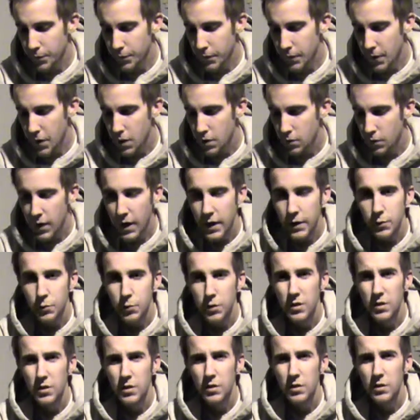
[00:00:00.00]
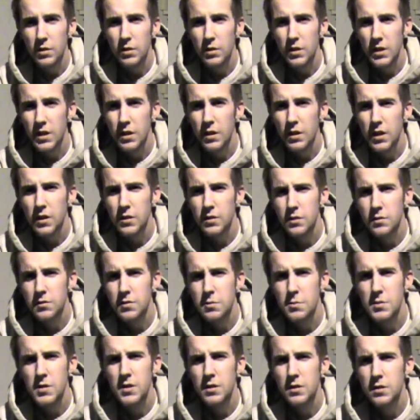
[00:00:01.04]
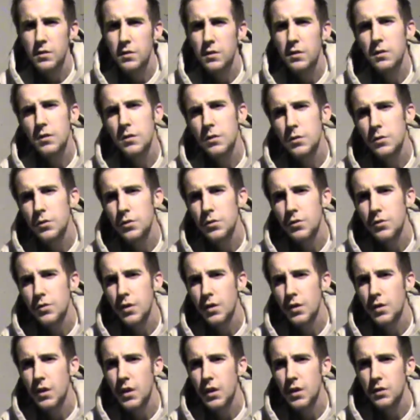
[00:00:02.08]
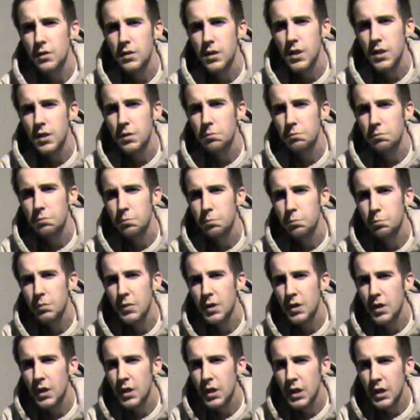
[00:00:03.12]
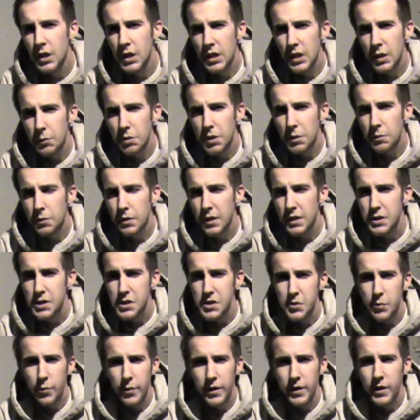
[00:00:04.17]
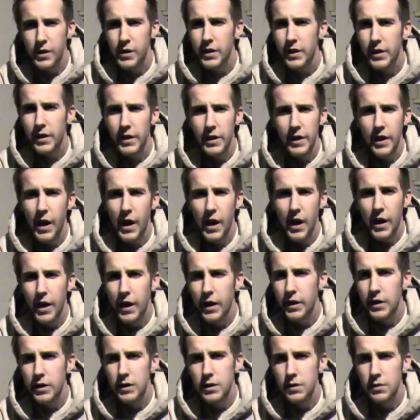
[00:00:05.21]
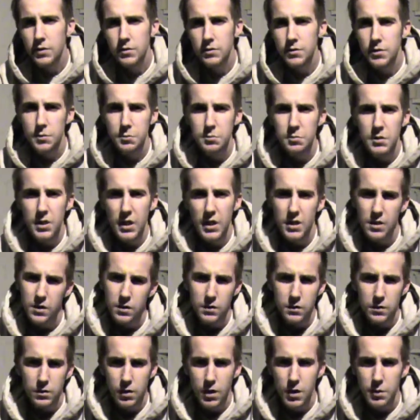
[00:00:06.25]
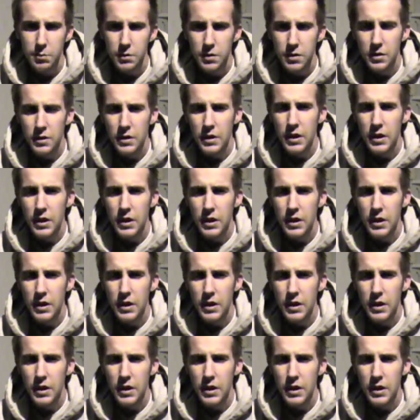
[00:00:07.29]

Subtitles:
How can we legalize it for medicinal use and keep the people that just want to get high from getting the script?